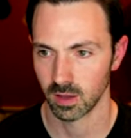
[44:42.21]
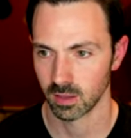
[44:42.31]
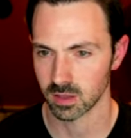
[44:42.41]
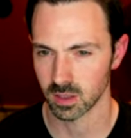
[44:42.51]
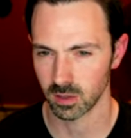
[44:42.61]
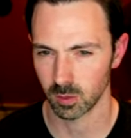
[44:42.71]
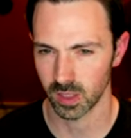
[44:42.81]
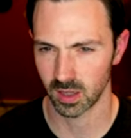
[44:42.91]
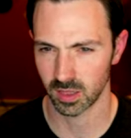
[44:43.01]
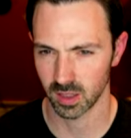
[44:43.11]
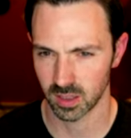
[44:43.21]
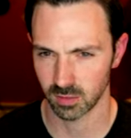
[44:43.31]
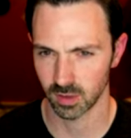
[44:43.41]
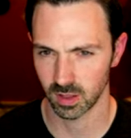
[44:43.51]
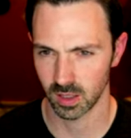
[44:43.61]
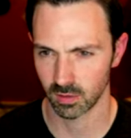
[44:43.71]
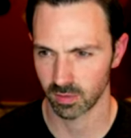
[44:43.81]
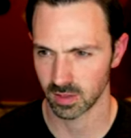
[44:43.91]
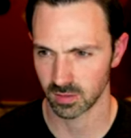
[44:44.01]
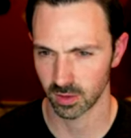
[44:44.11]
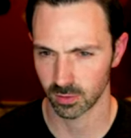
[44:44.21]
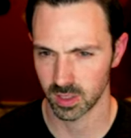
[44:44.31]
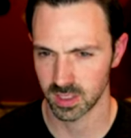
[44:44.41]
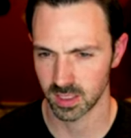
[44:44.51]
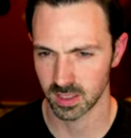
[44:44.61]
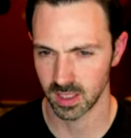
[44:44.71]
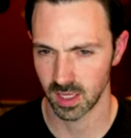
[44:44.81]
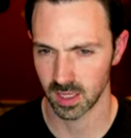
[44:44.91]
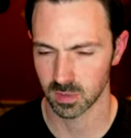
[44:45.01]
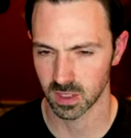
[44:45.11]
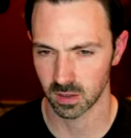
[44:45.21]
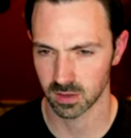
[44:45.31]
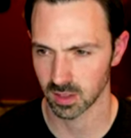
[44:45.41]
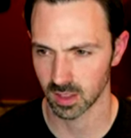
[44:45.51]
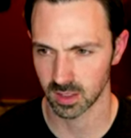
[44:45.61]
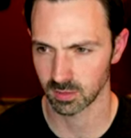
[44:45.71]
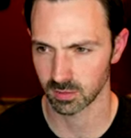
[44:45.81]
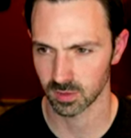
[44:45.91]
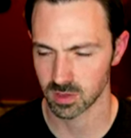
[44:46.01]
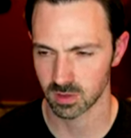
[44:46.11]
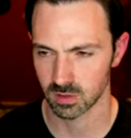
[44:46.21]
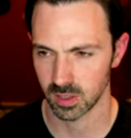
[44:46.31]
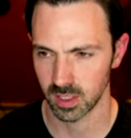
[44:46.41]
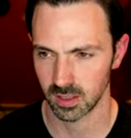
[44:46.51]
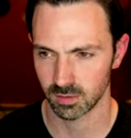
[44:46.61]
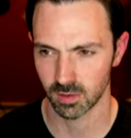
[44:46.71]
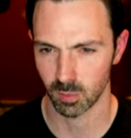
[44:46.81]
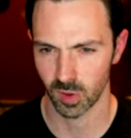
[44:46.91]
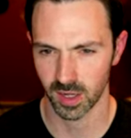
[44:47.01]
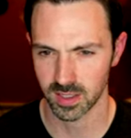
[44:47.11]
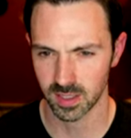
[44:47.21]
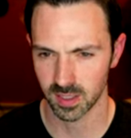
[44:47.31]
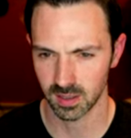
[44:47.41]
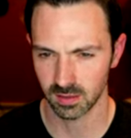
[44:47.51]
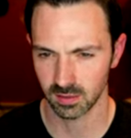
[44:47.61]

There's a little bit, I think, different interface for the three sixty games. It goes to like a different screen for the pricing.